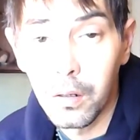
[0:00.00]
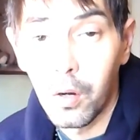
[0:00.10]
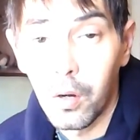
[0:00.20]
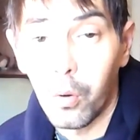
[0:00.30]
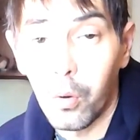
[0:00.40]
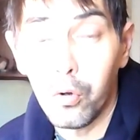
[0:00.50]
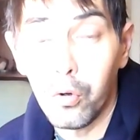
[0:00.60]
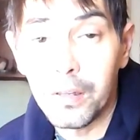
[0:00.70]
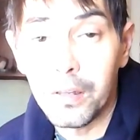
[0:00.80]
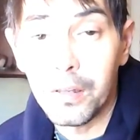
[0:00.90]
or you will
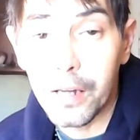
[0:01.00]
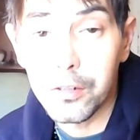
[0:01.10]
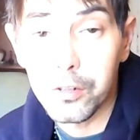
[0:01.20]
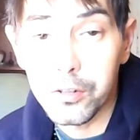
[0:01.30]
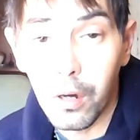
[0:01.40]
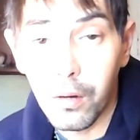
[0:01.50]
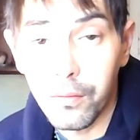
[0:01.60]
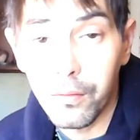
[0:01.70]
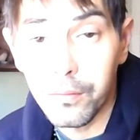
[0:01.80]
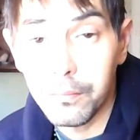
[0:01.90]
be inside yourself,
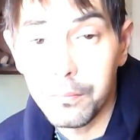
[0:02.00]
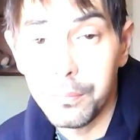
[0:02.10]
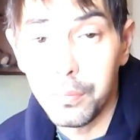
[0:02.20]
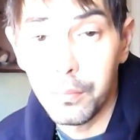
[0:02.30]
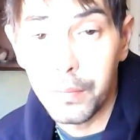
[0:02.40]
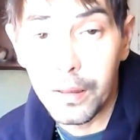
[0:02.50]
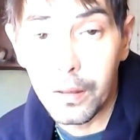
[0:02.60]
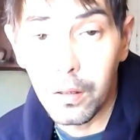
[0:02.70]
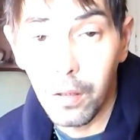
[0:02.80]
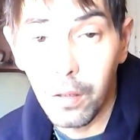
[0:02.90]
being
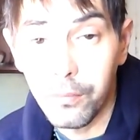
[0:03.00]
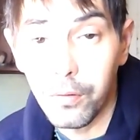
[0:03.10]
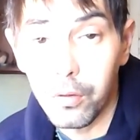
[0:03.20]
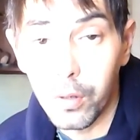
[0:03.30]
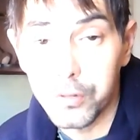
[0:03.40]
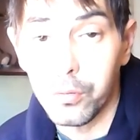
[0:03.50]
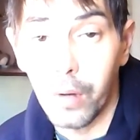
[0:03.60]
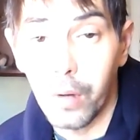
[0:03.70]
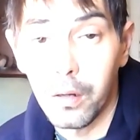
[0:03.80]
in love with what you are.